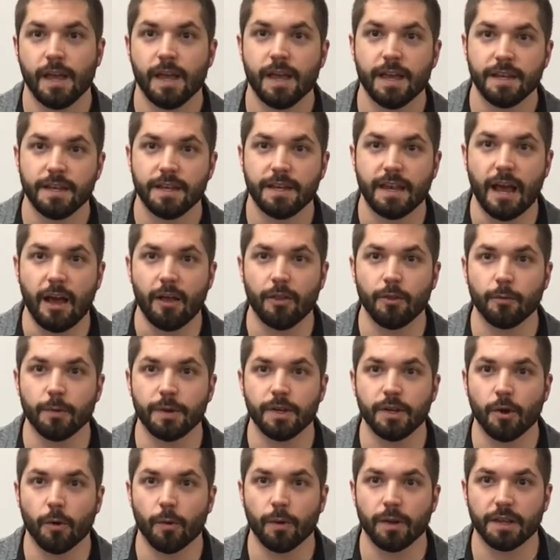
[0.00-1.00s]
Now that we
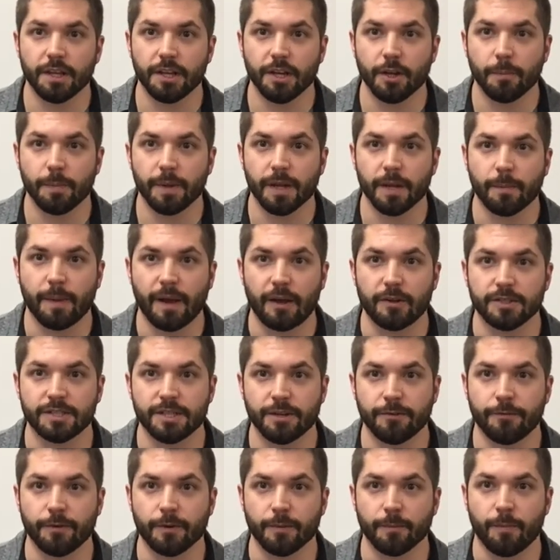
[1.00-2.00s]
know a little bit about
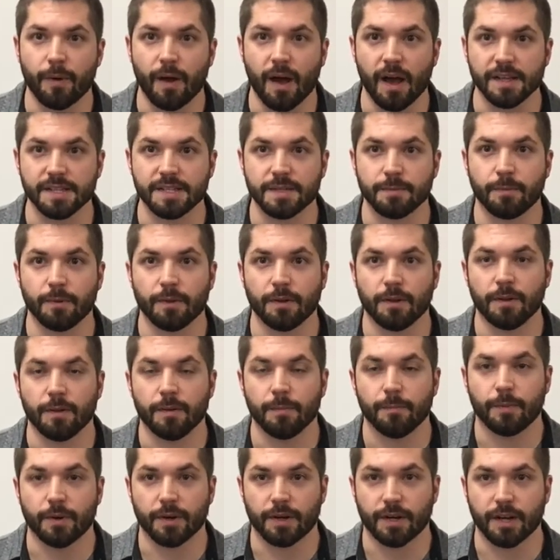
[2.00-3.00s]
different possible
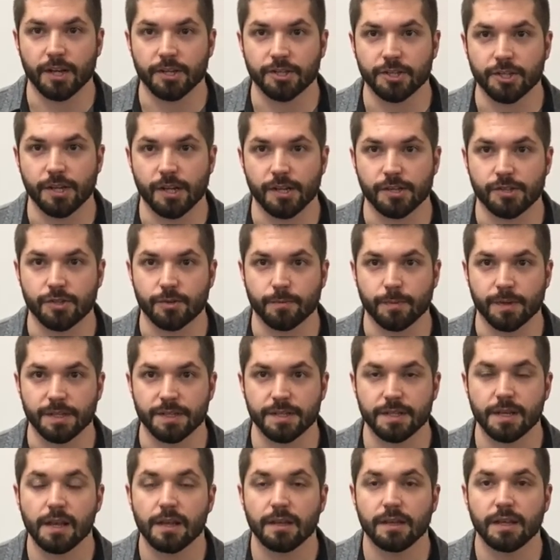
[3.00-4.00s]
percussion
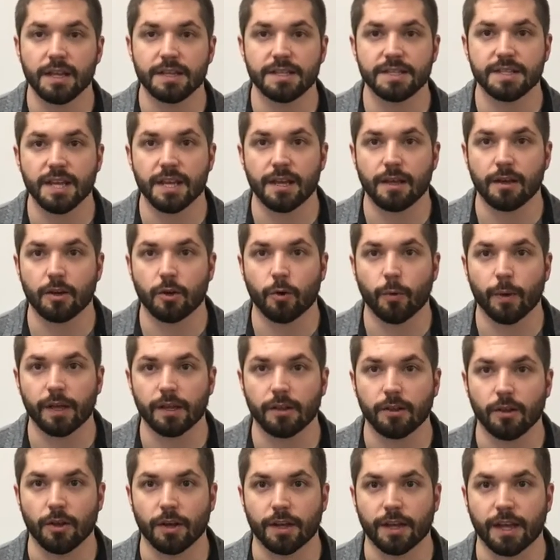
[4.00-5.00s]
instruments, let's take a quick
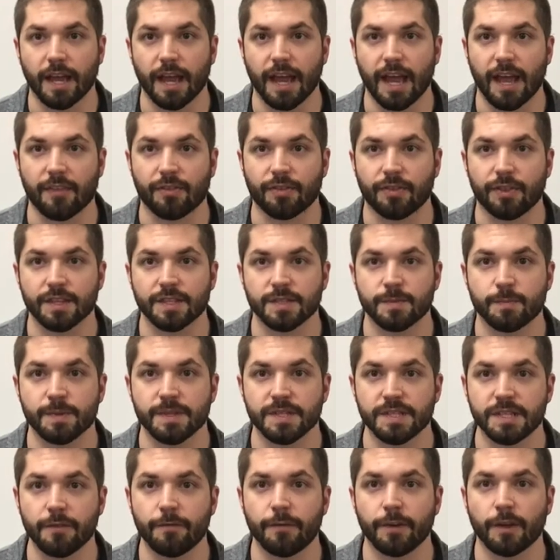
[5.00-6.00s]
look at the
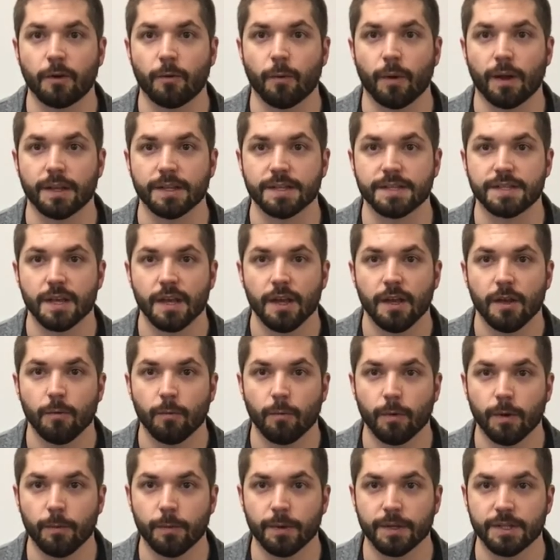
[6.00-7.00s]
specific ones
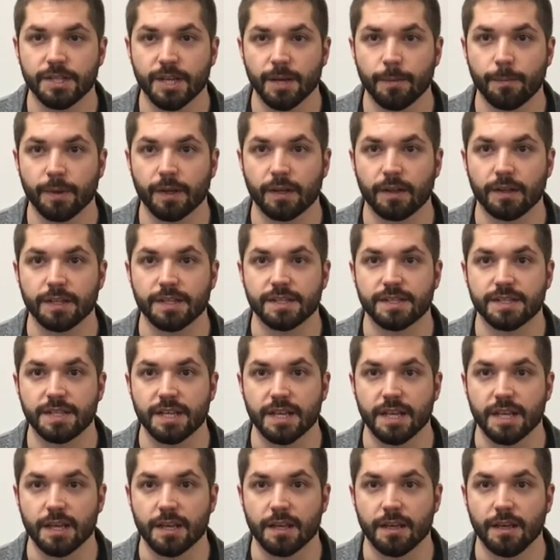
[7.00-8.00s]
we would typically
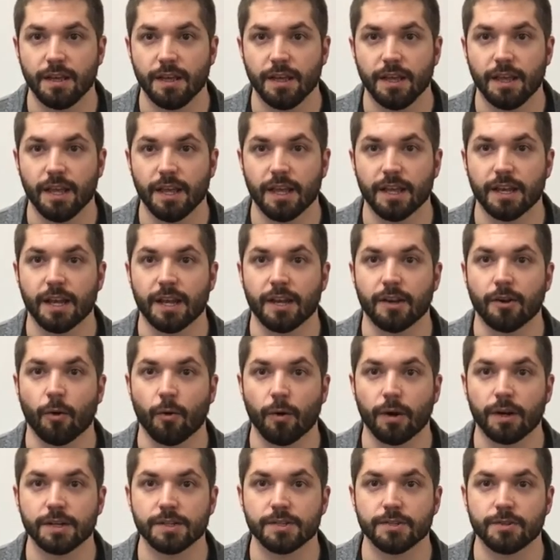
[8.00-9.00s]
see in an
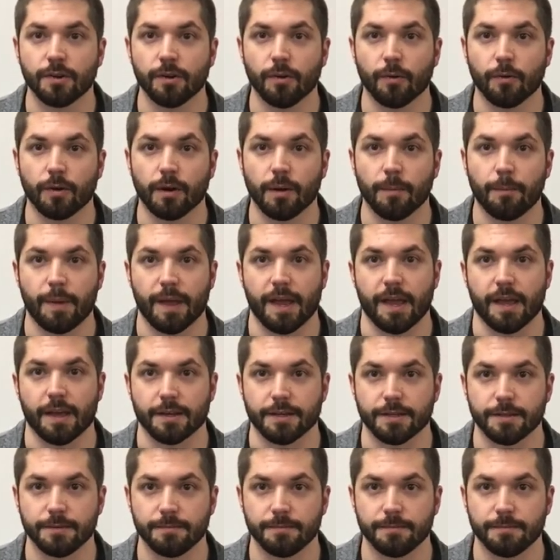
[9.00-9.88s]
orchestra or a band.